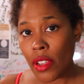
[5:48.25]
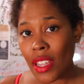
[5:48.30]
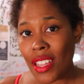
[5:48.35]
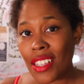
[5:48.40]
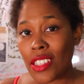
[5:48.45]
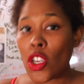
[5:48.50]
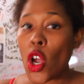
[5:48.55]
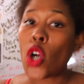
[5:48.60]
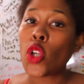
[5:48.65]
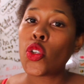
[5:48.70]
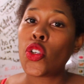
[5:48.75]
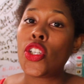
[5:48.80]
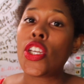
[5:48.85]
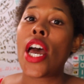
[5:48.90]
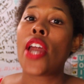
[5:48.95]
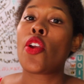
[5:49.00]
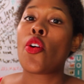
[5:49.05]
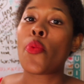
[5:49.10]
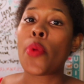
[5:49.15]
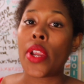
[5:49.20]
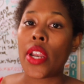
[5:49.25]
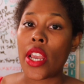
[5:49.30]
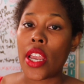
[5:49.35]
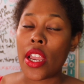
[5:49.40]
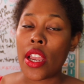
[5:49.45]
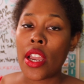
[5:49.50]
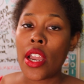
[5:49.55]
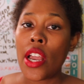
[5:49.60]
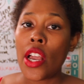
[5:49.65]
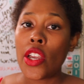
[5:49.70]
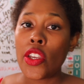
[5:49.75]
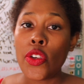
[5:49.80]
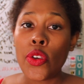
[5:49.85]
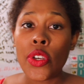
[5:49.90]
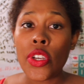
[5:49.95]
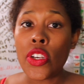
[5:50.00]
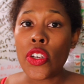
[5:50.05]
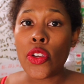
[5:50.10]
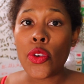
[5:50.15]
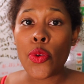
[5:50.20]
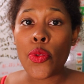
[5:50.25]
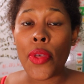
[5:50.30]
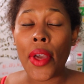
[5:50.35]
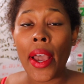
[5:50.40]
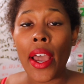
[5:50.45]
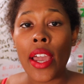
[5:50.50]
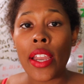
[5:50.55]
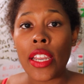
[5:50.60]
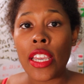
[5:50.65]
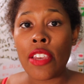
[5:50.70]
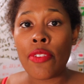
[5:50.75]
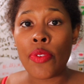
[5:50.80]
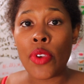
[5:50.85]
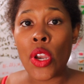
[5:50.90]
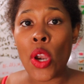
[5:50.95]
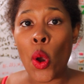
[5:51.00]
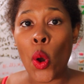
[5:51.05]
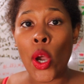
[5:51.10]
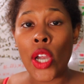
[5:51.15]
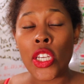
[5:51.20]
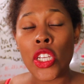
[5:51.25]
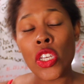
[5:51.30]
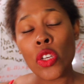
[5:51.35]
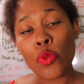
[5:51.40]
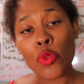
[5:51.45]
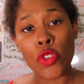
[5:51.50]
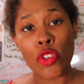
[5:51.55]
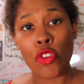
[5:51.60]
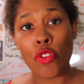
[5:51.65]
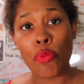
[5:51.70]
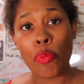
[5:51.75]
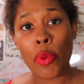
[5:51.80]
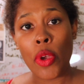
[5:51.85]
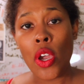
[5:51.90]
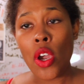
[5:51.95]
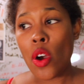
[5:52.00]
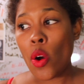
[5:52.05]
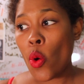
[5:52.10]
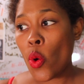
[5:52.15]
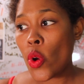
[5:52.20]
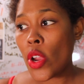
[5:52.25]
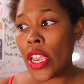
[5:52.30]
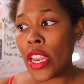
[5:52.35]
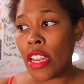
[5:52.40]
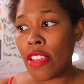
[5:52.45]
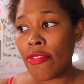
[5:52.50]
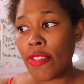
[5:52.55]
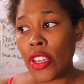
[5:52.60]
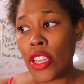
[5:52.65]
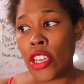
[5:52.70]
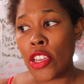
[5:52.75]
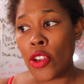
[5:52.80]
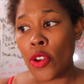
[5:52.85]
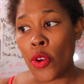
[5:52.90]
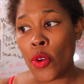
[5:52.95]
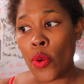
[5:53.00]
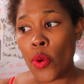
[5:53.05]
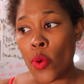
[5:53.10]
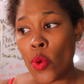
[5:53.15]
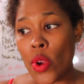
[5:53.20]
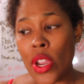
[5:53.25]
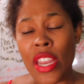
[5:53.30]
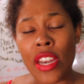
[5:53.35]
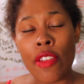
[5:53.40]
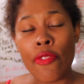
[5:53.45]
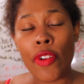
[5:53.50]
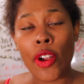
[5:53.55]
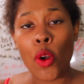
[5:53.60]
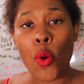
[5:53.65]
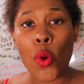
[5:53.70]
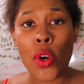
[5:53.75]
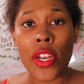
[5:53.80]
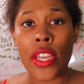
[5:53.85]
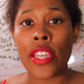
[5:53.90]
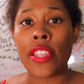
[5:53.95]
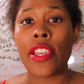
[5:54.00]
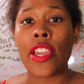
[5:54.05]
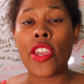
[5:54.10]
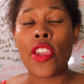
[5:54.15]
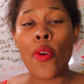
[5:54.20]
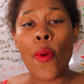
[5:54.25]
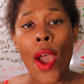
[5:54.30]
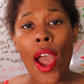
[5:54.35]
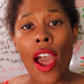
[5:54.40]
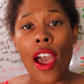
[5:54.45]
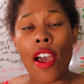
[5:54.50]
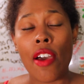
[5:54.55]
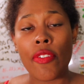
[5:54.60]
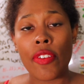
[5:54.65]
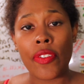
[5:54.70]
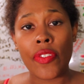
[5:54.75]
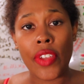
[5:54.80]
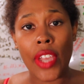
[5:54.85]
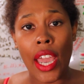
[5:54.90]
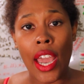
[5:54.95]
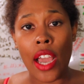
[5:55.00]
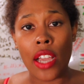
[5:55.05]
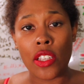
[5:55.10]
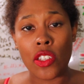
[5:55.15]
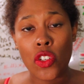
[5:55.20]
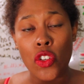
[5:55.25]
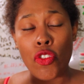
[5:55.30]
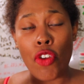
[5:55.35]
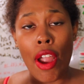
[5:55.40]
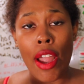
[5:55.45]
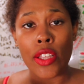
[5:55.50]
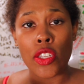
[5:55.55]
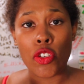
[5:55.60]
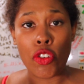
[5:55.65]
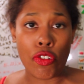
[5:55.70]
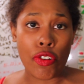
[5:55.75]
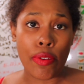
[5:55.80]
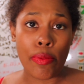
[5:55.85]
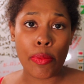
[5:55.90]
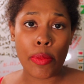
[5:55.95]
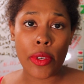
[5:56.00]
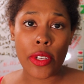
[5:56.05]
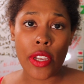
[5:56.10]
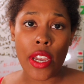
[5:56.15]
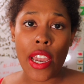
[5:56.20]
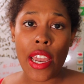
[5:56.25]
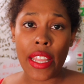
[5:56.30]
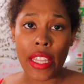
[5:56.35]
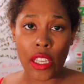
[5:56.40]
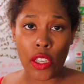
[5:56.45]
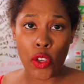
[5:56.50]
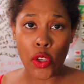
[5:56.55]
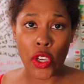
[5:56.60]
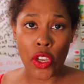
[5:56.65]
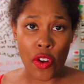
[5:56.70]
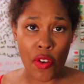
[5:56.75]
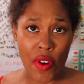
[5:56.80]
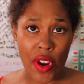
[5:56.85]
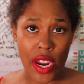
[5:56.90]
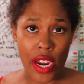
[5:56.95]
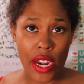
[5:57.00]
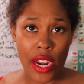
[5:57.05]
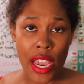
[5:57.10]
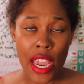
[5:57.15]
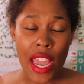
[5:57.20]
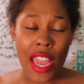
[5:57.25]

It's called shadow reading. You can do that even on YouTube or any video or any recording that you have if it has a transcript that you can read.